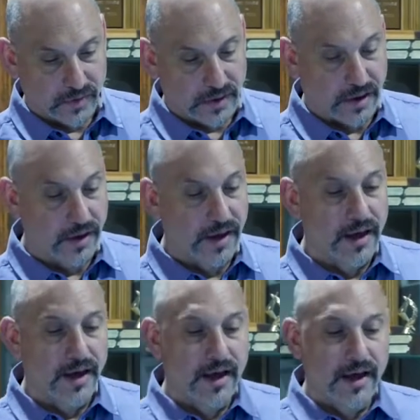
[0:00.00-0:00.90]
Now,
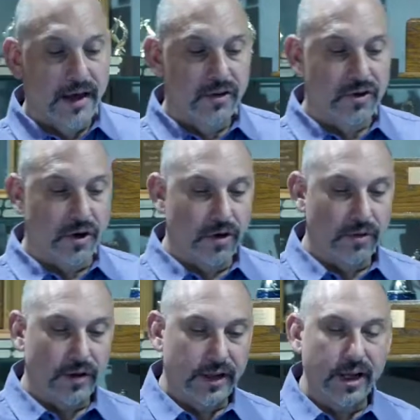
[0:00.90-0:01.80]

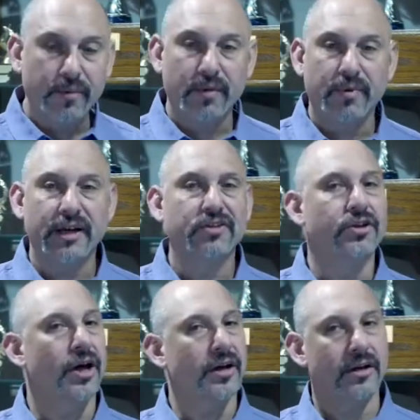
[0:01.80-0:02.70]
so a little bit of blood is
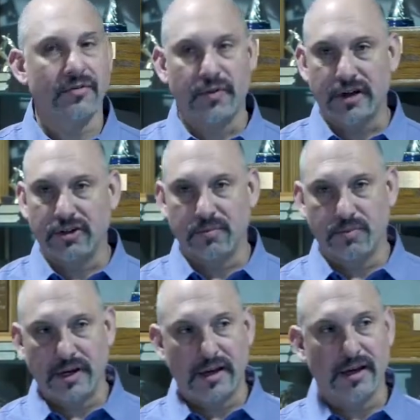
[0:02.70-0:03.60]
not going to affect your
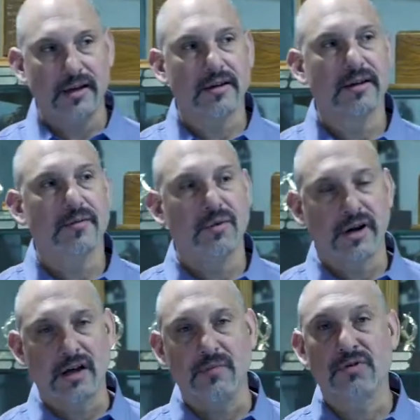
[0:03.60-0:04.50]
breeding. When
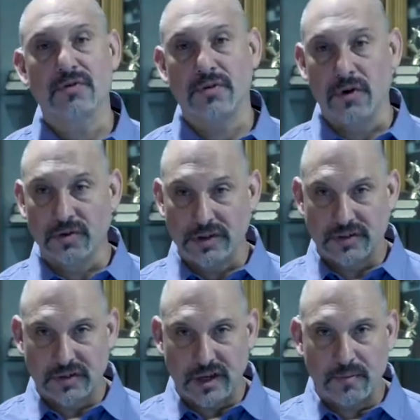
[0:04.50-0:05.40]
it comes to frozen
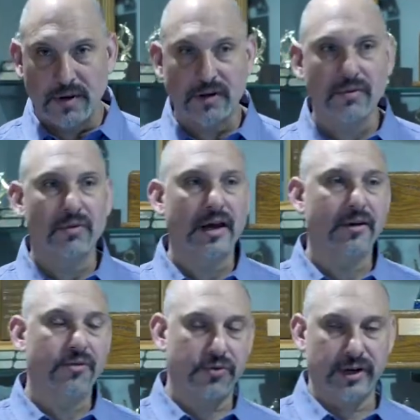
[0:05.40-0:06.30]
semen, when I
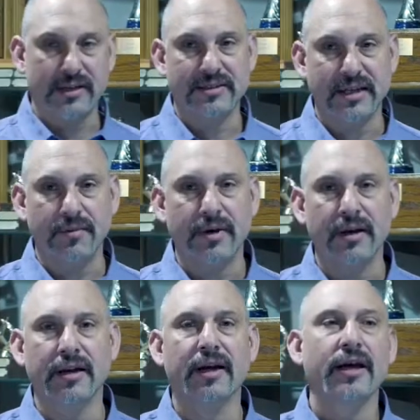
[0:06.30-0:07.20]
freeze
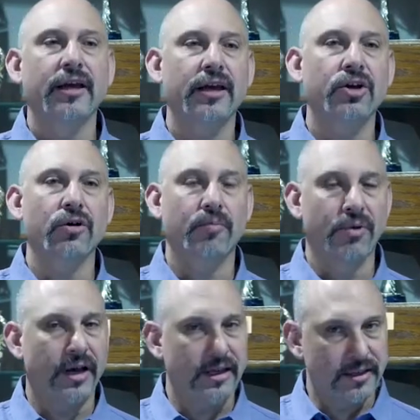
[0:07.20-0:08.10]
semen,
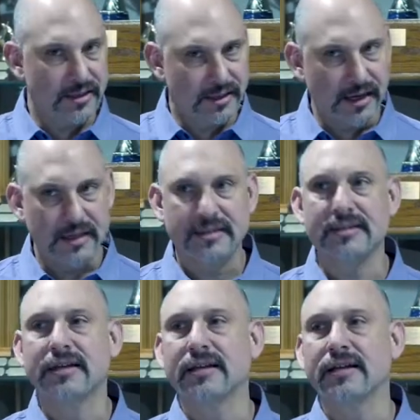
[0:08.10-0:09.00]
blood does